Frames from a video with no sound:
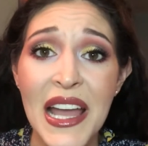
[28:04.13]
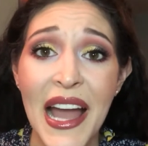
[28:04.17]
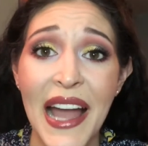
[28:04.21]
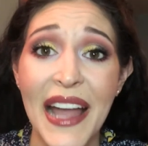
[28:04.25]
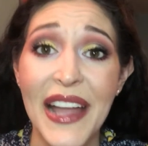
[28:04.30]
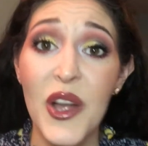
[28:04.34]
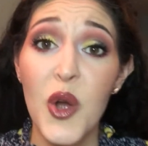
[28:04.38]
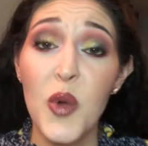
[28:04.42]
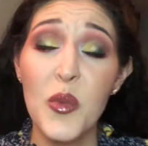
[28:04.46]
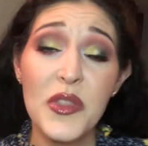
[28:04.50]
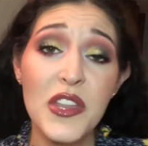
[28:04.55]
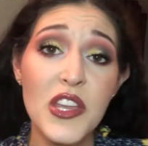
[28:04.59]

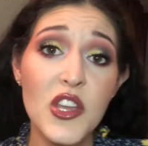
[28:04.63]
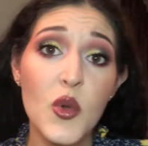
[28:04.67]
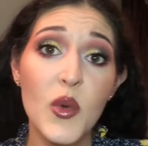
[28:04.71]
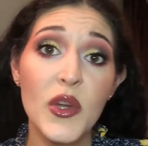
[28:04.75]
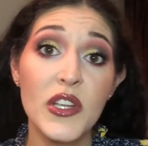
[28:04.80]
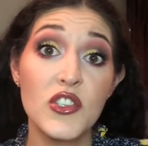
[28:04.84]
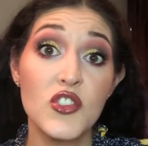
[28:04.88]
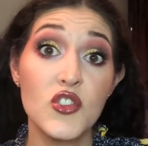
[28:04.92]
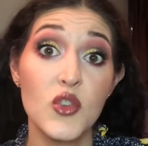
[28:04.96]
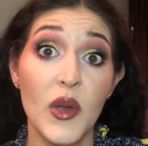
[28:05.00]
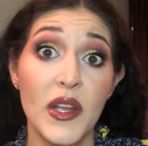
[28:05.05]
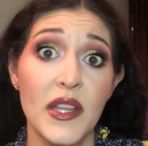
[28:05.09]
I hope that you
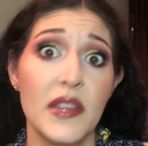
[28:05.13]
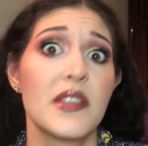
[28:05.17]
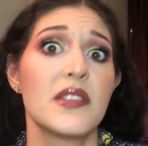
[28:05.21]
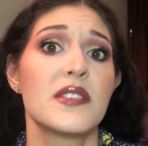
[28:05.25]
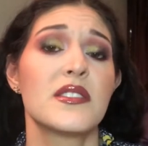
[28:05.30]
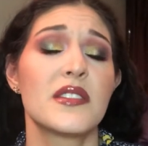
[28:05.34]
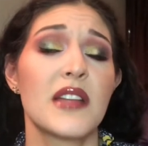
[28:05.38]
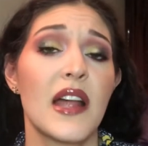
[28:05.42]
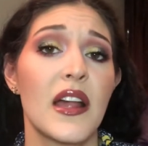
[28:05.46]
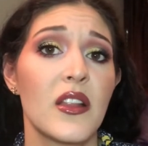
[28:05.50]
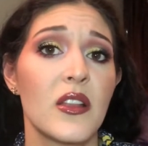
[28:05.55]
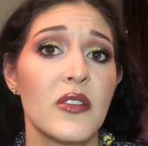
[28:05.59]
enjoyed this
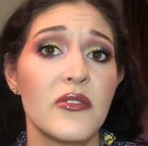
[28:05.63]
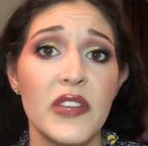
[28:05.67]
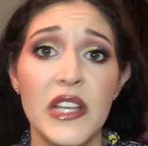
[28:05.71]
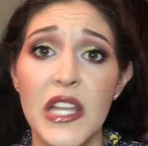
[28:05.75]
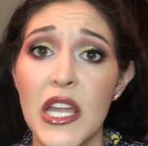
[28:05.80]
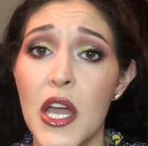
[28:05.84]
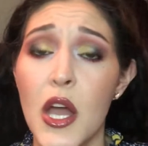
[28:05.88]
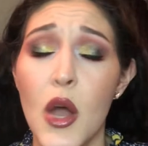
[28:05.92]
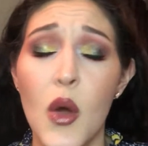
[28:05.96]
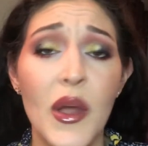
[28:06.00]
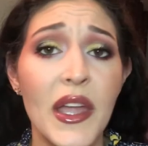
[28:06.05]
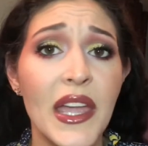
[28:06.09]
style of
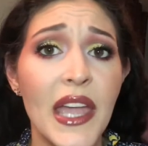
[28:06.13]
video.